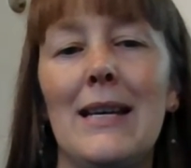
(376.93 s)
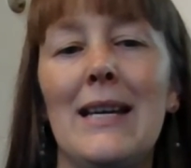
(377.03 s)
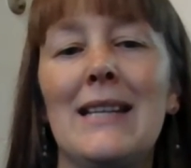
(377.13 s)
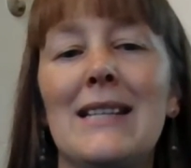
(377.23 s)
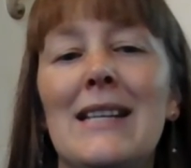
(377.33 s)

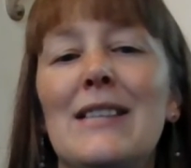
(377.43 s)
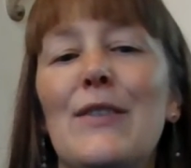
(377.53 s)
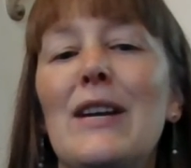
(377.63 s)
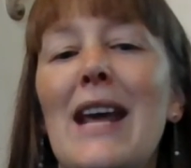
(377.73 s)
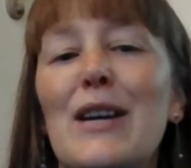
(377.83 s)
It is
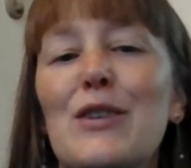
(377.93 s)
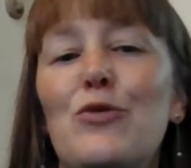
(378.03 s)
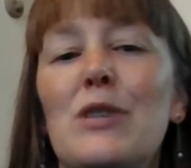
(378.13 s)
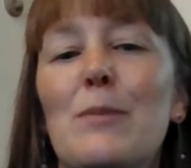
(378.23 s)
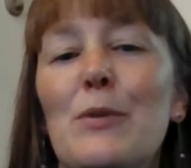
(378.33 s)
the
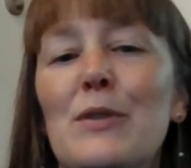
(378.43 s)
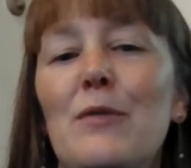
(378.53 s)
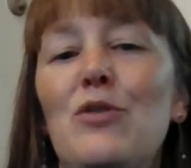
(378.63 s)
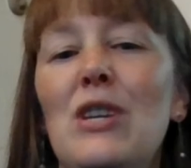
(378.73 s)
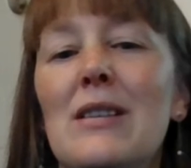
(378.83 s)
next response
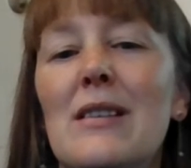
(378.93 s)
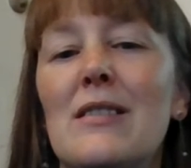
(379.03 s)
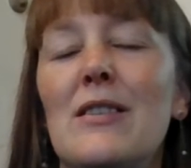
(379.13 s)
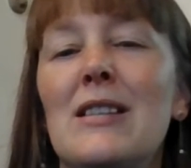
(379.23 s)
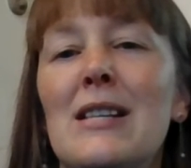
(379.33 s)
of
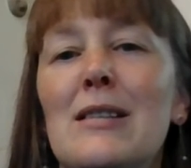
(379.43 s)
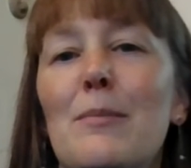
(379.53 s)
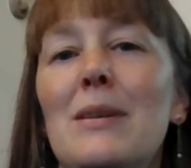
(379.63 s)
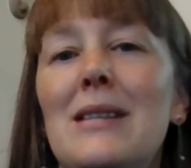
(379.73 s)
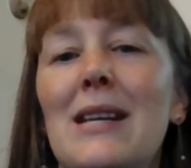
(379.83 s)
Jesus that is
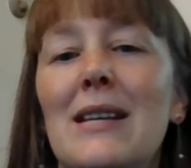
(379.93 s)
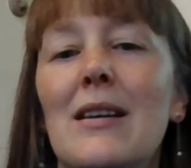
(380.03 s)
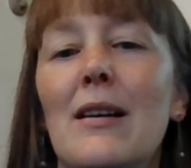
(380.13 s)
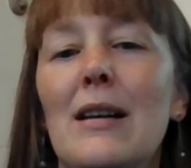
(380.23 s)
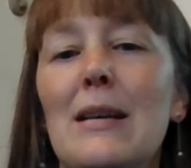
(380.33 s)

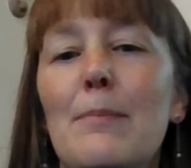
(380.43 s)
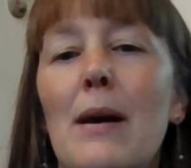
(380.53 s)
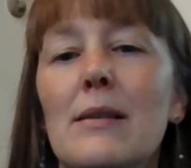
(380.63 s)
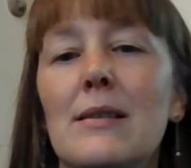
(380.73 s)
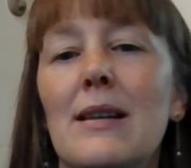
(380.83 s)
particularly
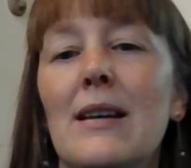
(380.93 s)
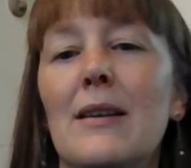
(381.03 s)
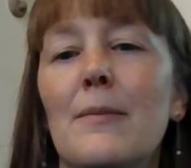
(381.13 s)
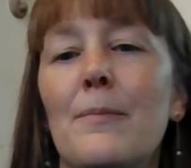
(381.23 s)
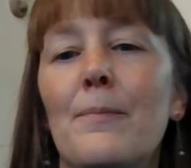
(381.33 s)
puzzling.